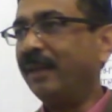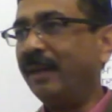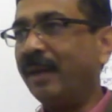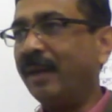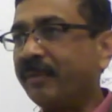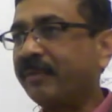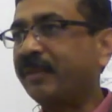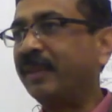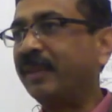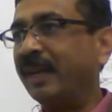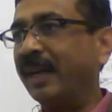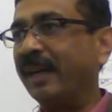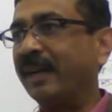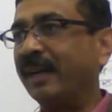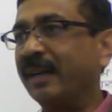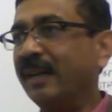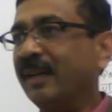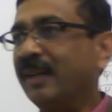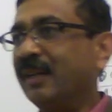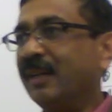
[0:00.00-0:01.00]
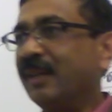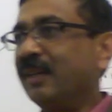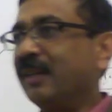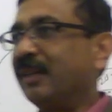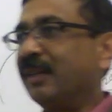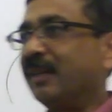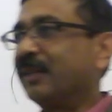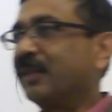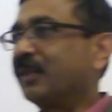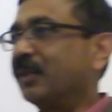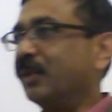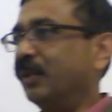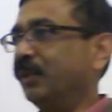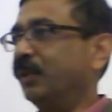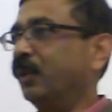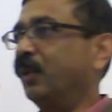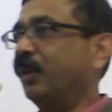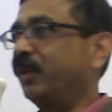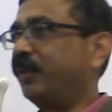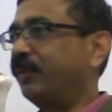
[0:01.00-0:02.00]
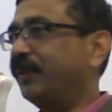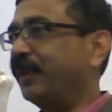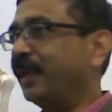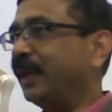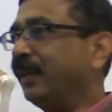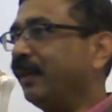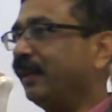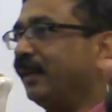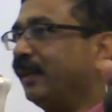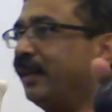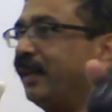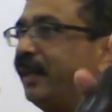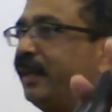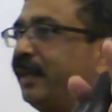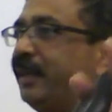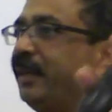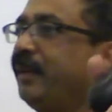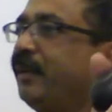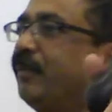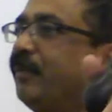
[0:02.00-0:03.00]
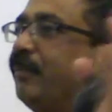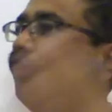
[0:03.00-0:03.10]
left there. So you won't feel any